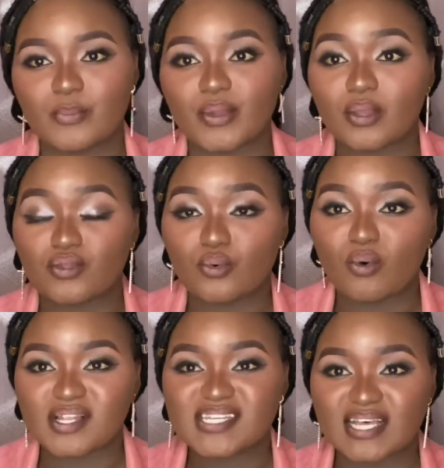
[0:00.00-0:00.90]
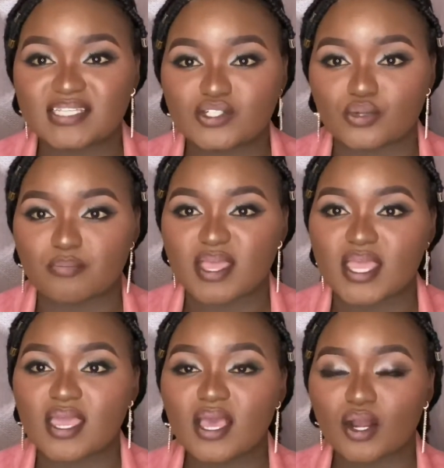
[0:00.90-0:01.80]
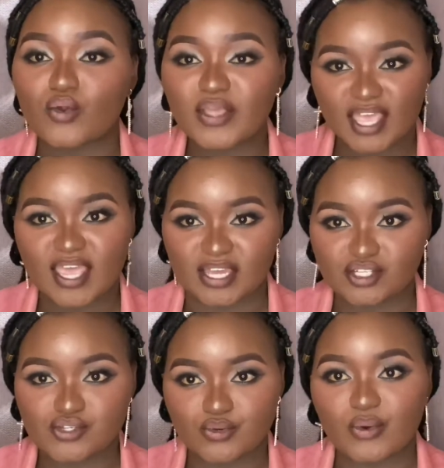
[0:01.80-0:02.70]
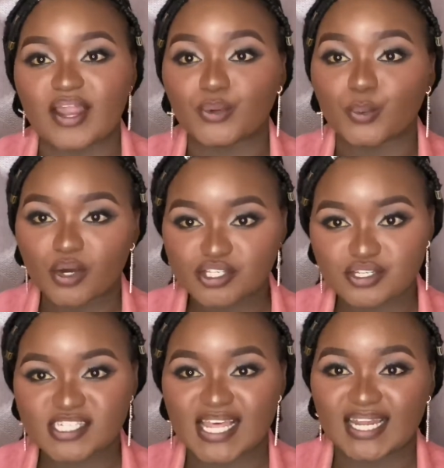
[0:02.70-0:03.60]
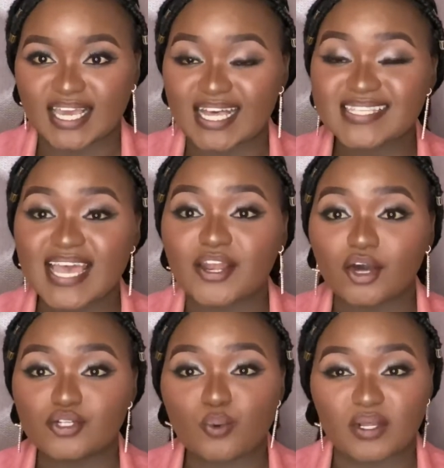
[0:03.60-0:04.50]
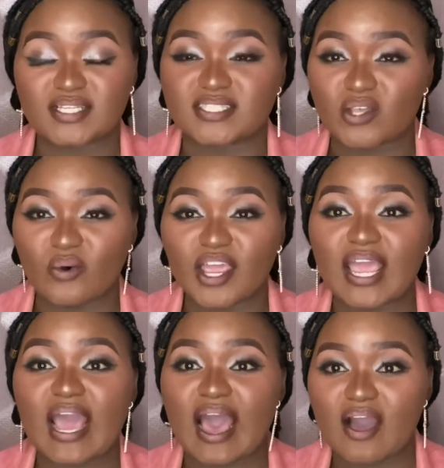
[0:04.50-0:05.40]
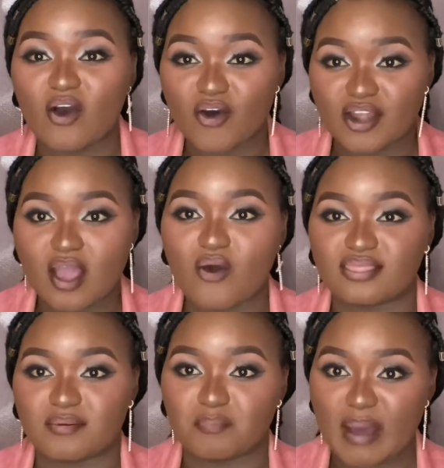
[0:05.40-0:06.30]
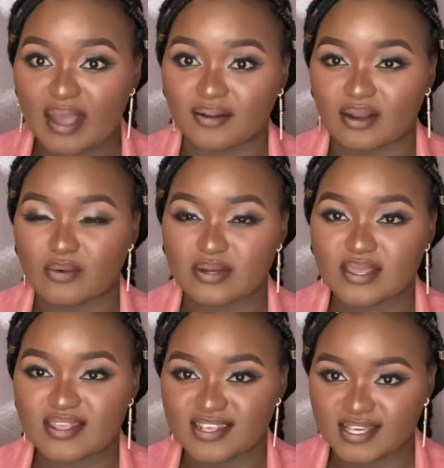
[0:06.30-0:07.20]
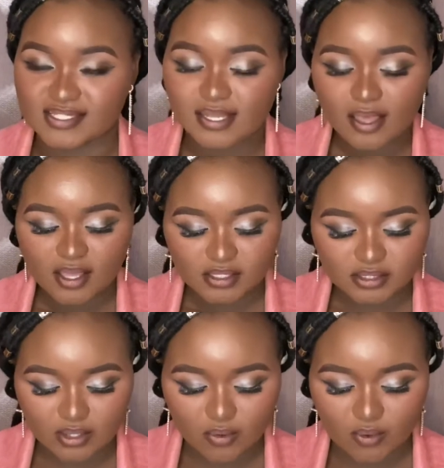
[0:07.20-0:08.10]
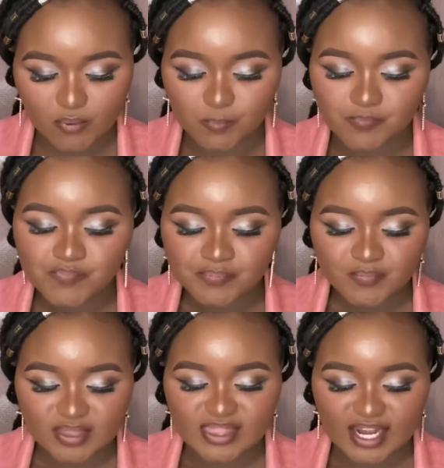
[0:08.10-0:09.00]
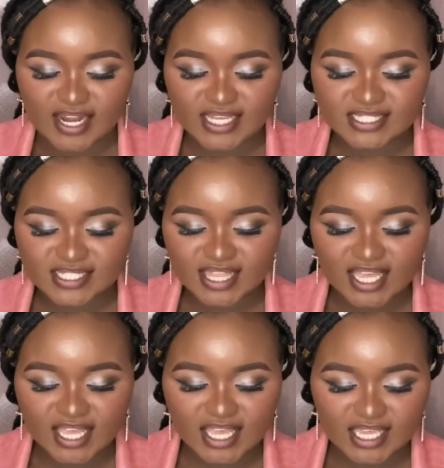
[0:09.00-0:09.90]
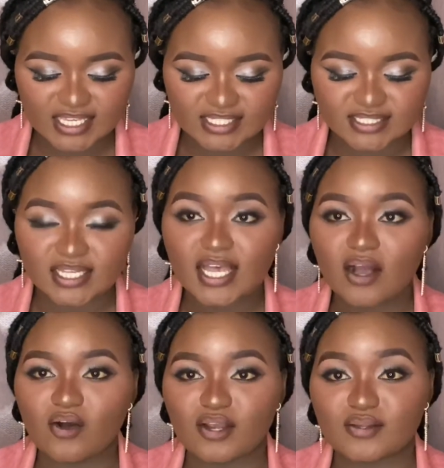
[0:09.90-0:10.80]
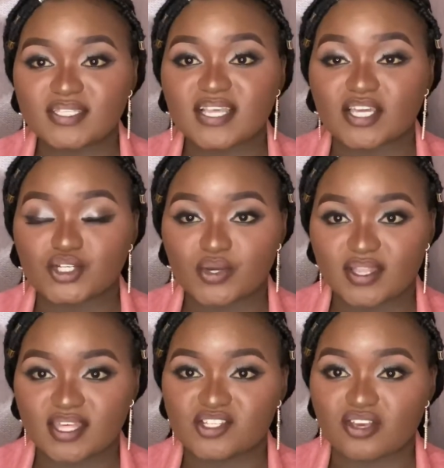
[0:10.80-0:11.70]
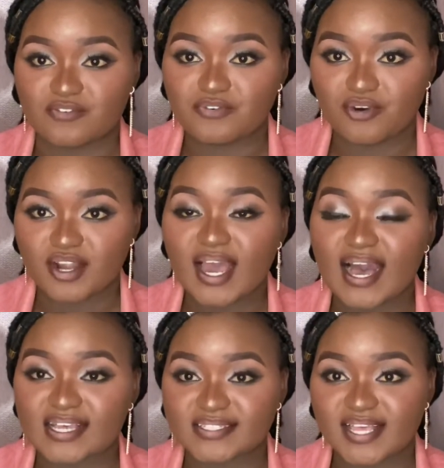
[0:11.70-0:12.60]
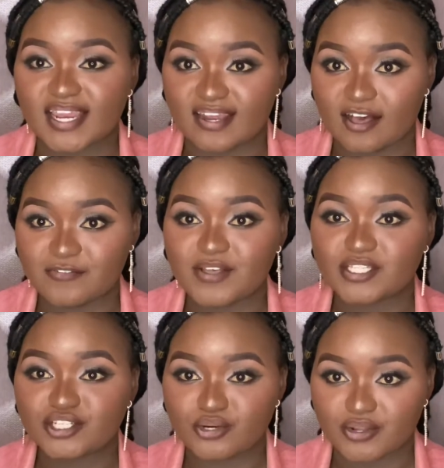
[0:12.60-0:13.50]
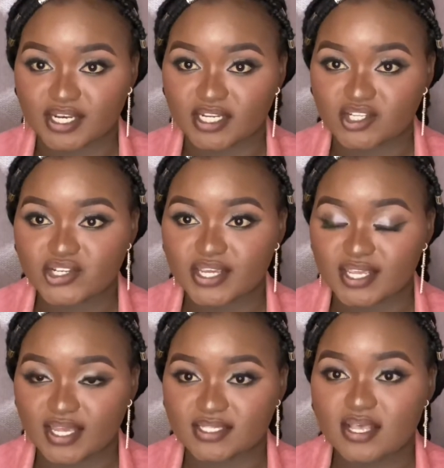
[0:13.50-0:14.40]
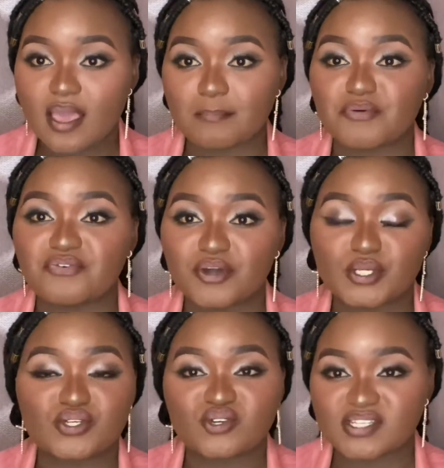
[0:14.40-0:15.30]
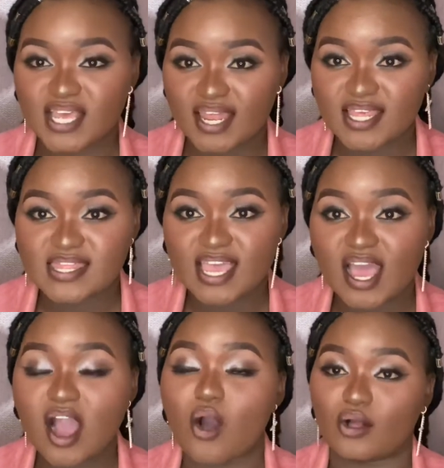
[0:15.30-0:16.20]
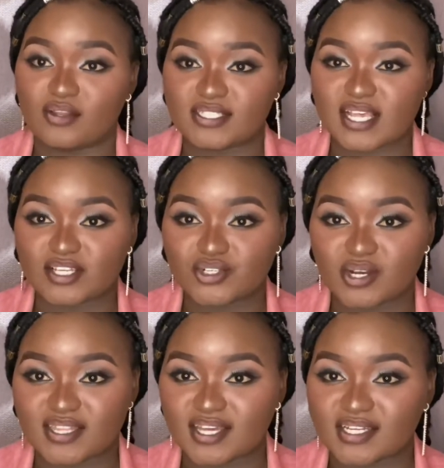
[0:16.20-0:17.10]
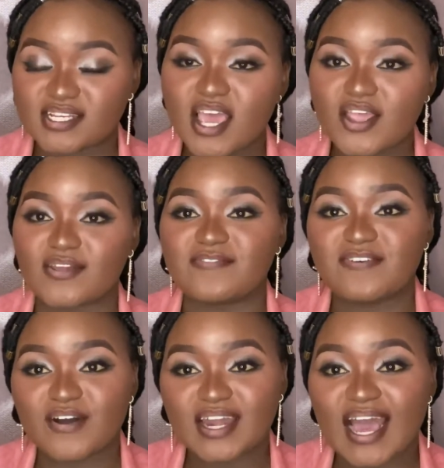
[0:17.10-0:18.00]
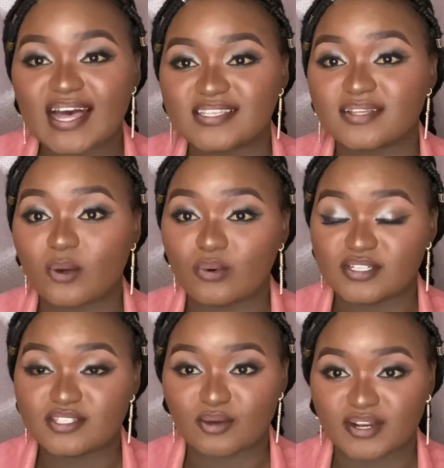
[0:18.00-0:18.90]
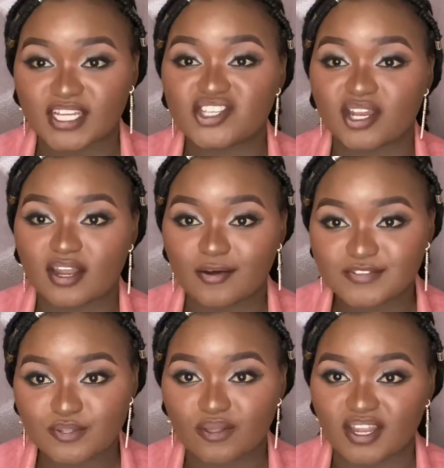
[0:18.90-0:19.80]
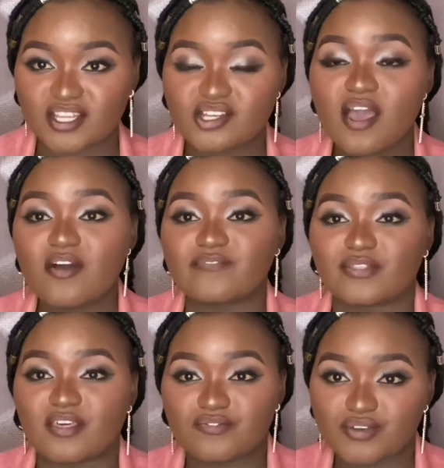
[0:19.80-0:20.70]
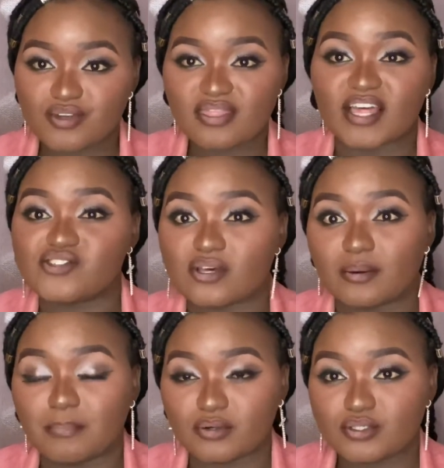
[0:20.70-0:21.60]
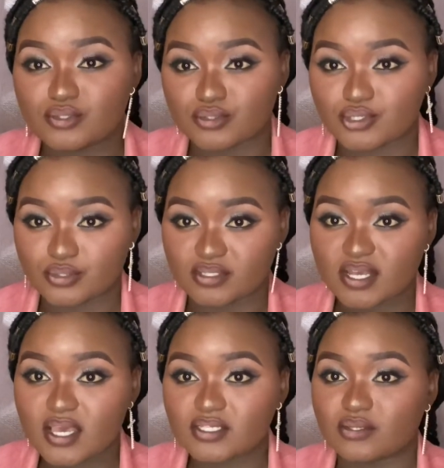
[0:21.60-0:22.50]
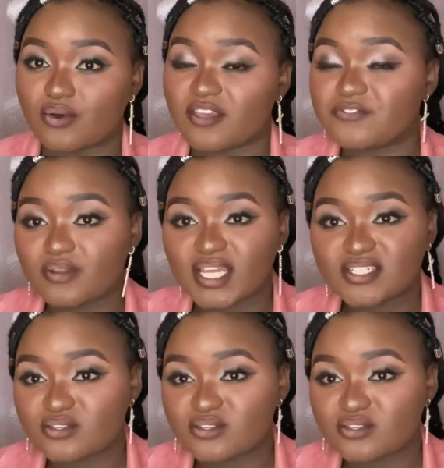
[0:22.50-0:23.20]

You want us to be looking at you and what you're telling us, and not what is going on the background. Yes. So the next thing is, always ensure that your phone has enough storage. Yes, before you shoot anything, always ensure that your phone has good storage, enough storage for the video that you're about to shoot. So if you need to